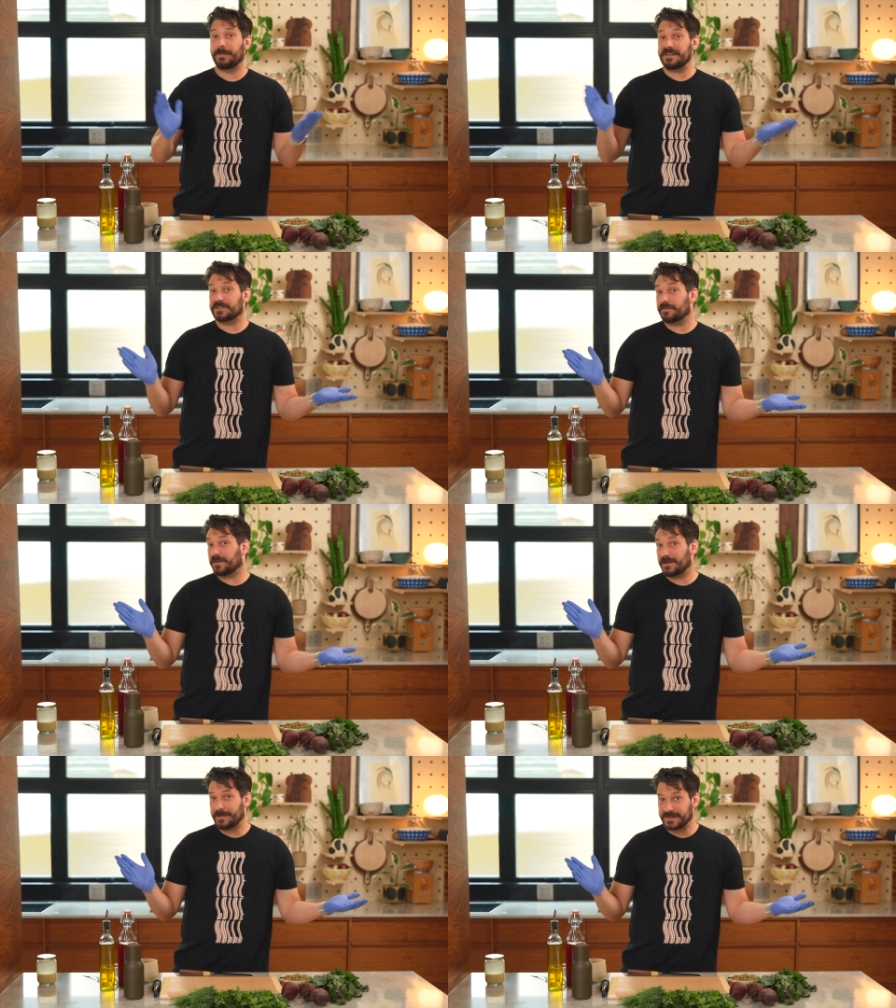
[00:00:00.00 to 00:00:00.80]
Beets are
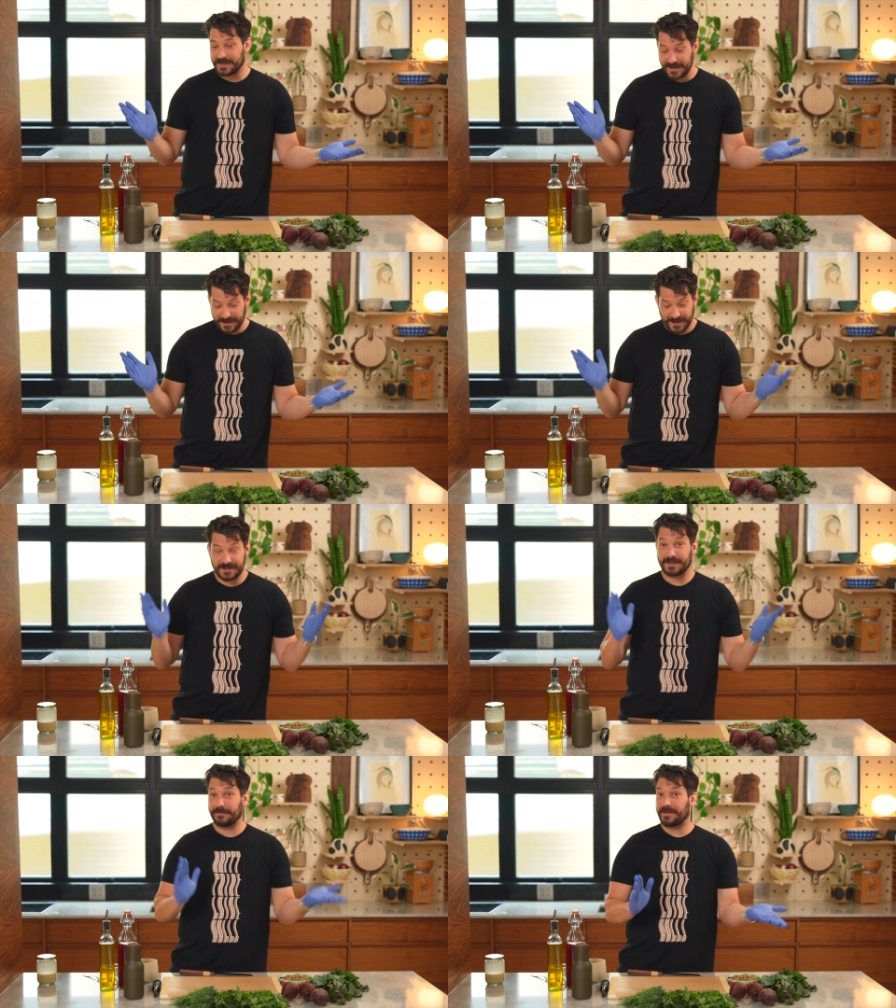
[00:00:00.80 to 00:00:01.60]
very messy, it
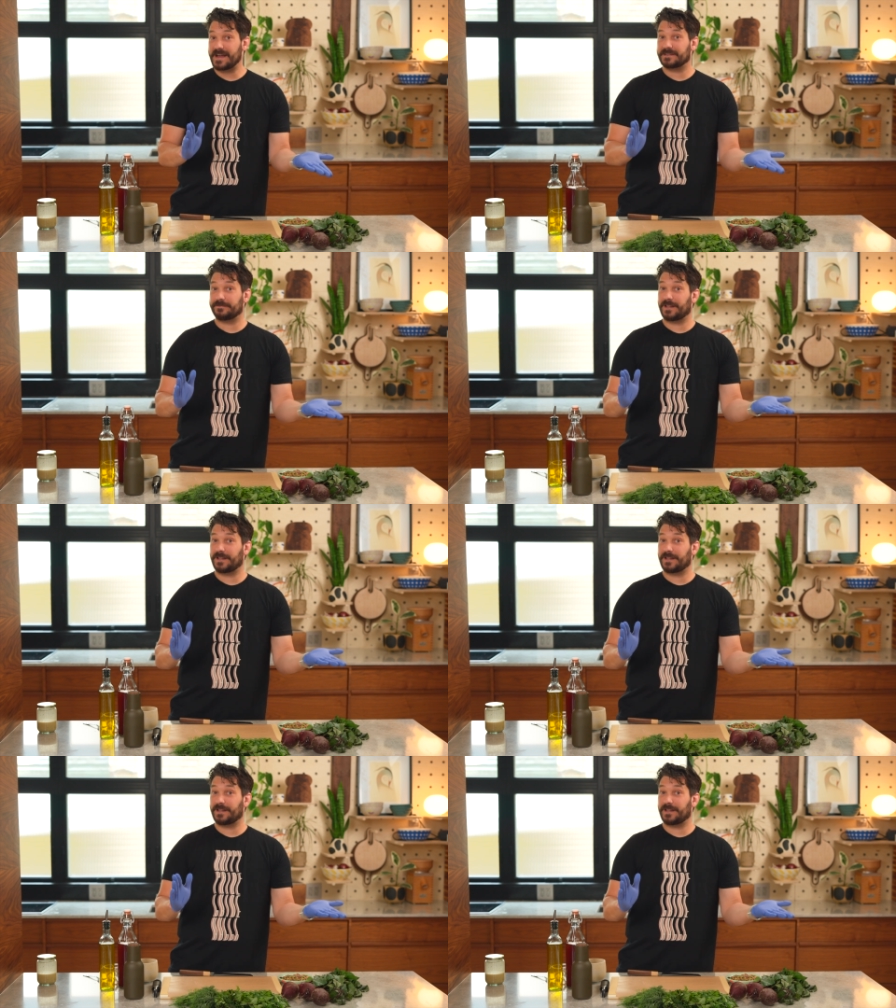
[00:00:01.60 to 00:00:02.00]
is a fact of